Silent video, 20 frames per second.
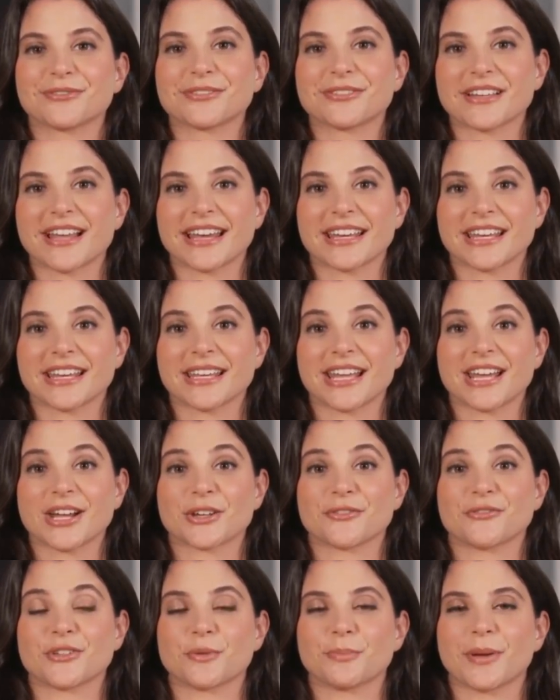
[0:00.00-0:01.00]
Taking care
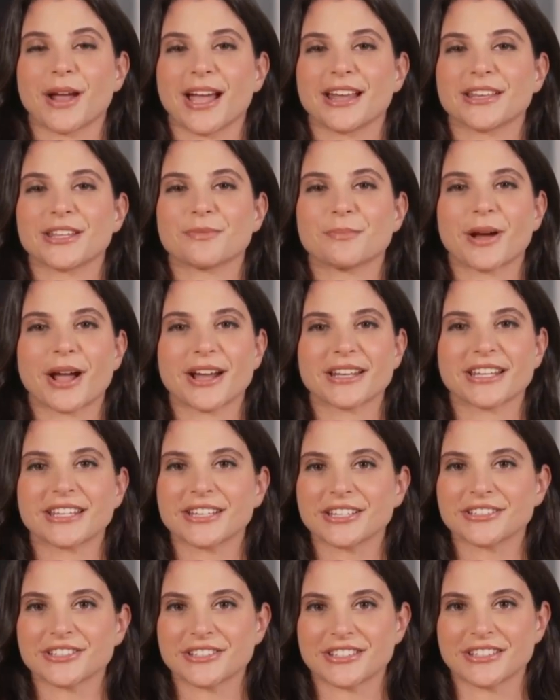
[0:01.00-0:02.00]
of your mind and body
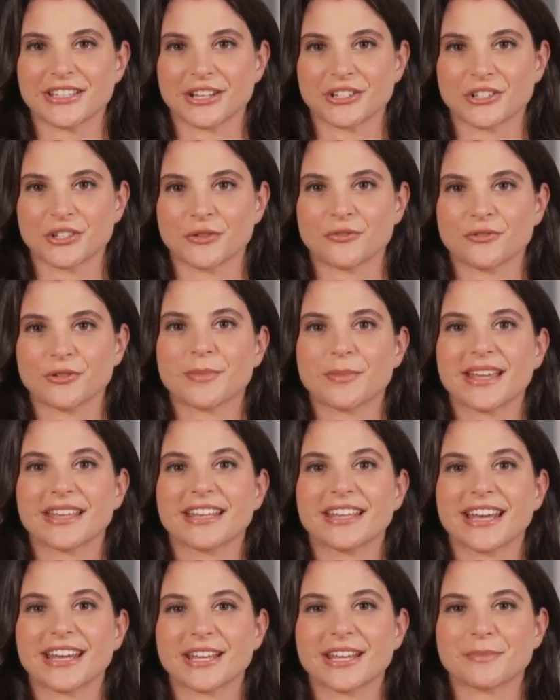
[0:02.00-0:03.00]
is essential for
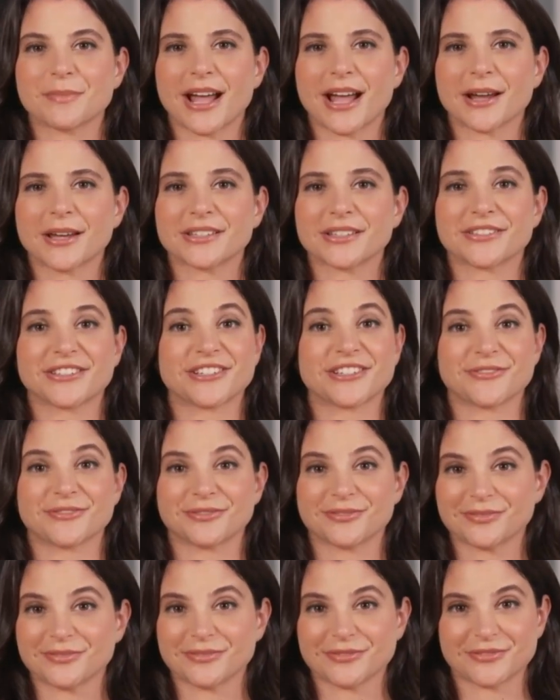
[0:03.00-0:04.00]
maintaining balance.
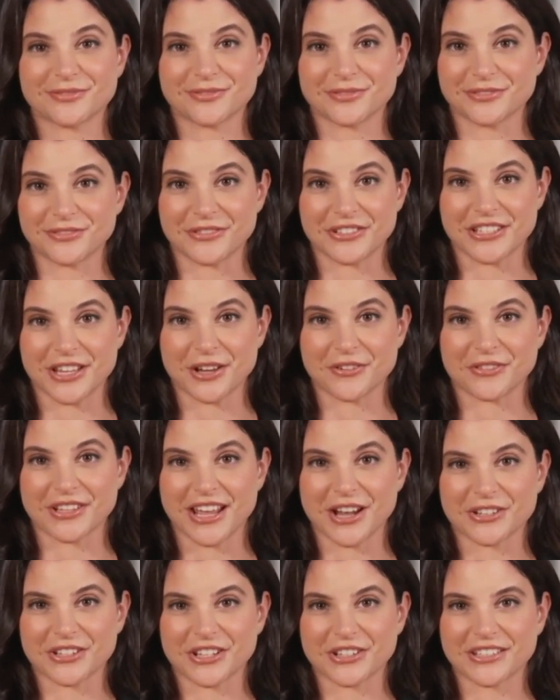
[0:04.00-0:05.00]

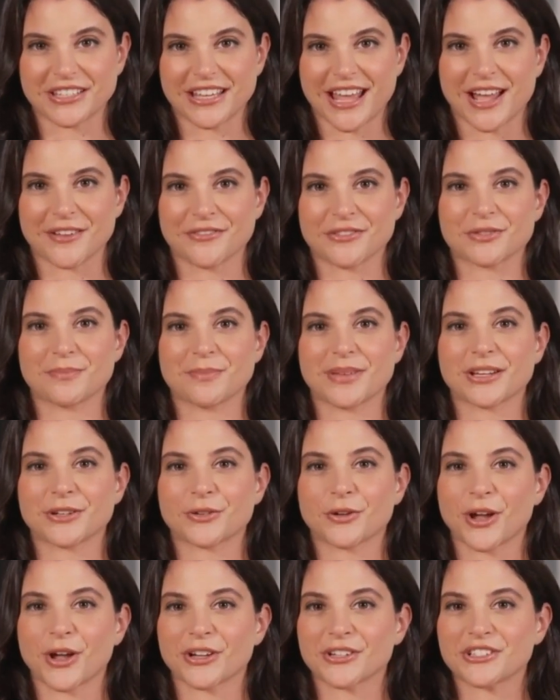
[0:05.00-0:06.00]
Self-care doesn't have to mean
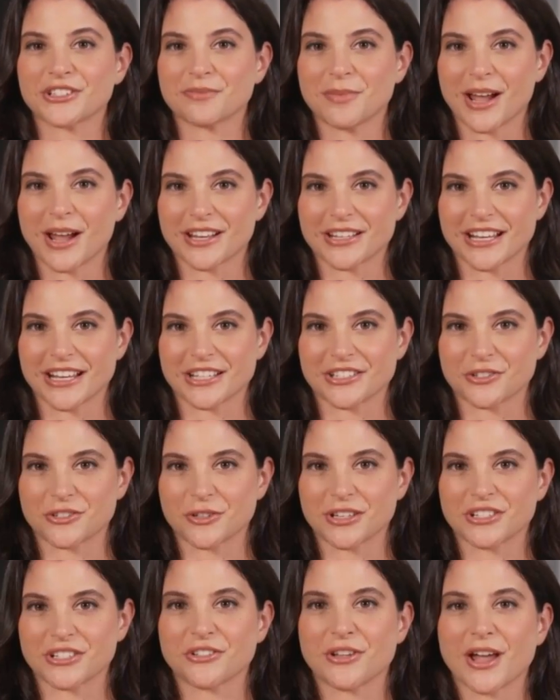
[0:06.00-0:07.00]
long spa days or
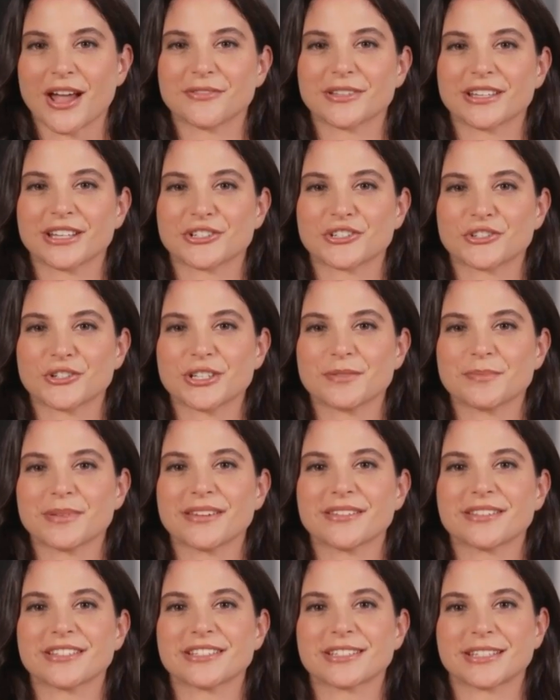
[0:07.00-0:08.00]
extravagant
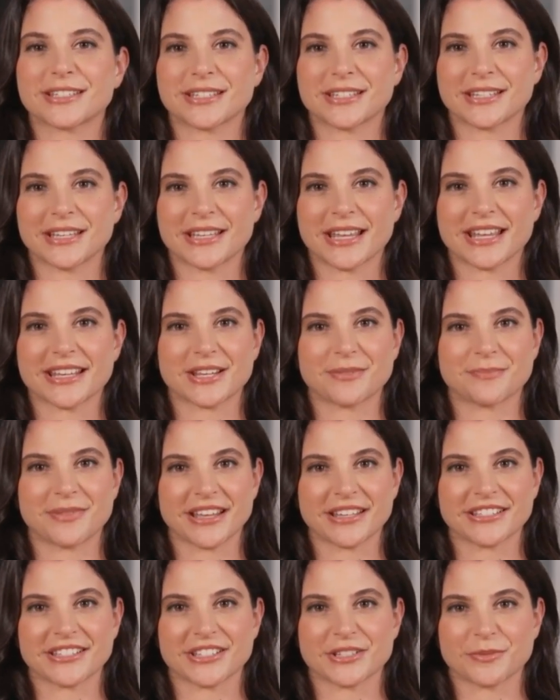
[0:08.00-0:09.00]
treatments. It can be
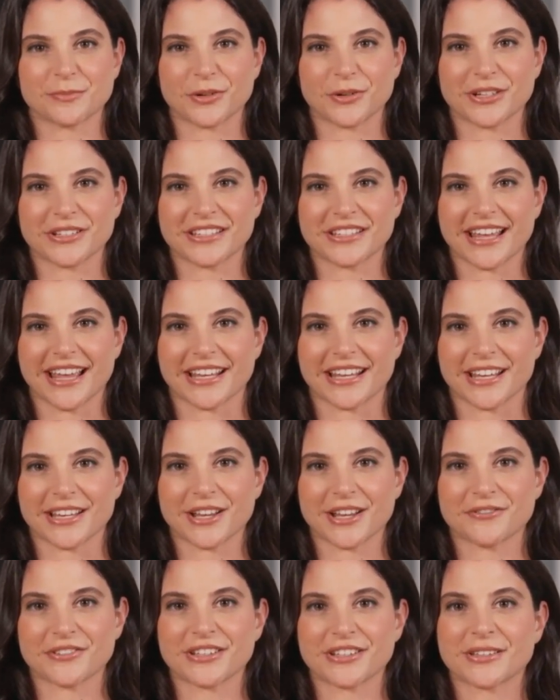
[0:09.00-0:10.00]
as simple as getting
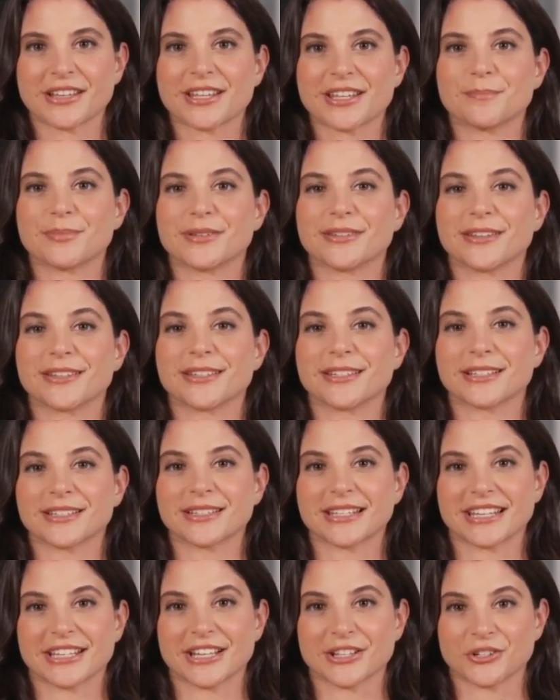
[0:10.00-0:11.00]
enough sleep,
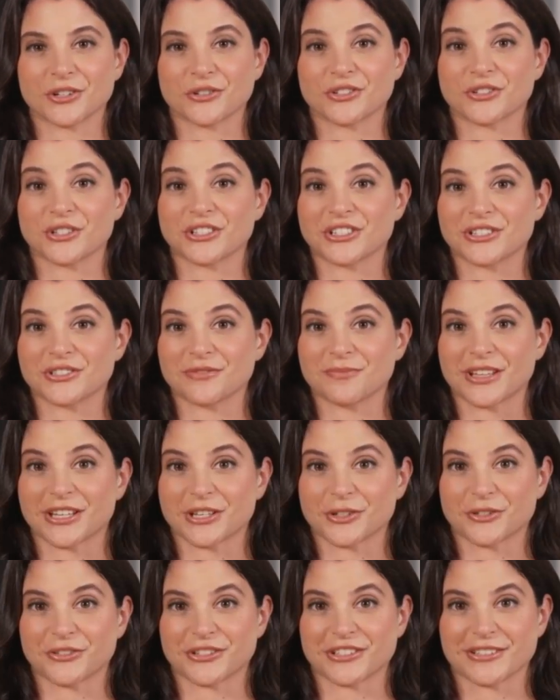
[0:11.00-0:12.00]
eating nutritious
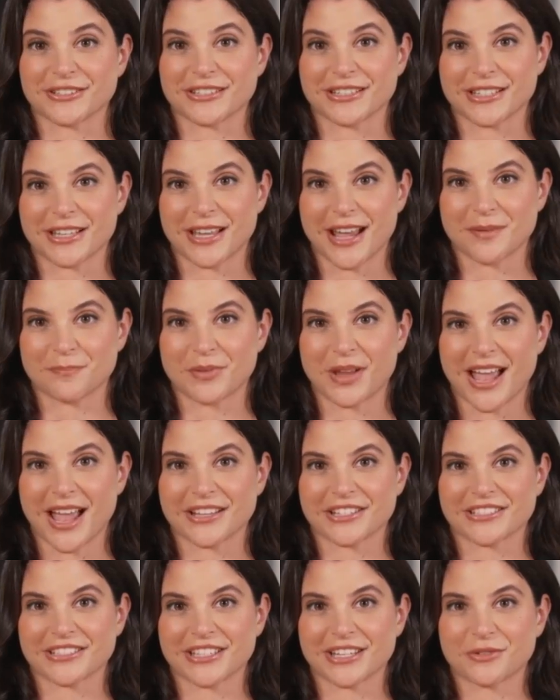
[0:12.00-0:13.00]
meals, and
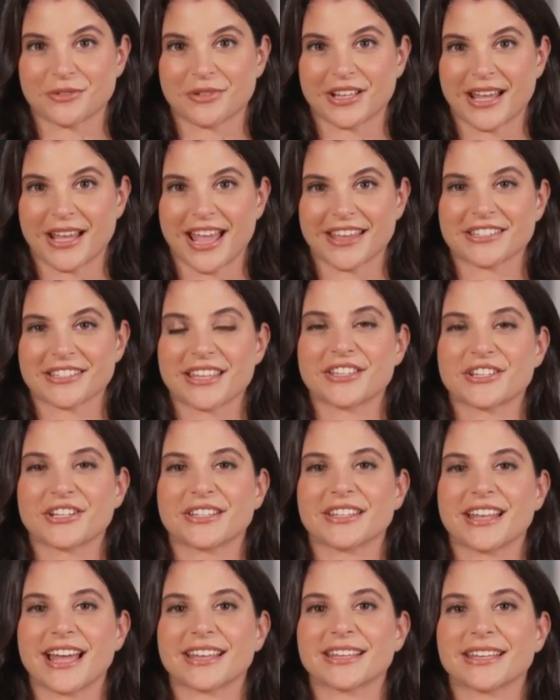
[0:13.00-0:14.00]
practicing
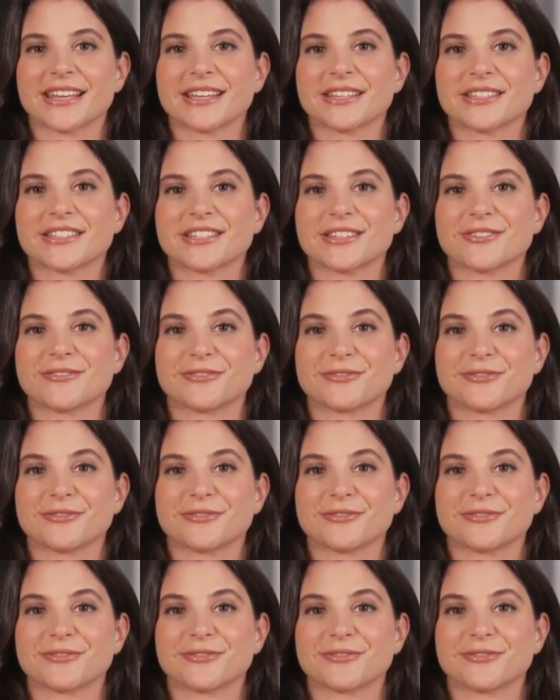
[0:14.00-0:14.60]
relaxation techniques.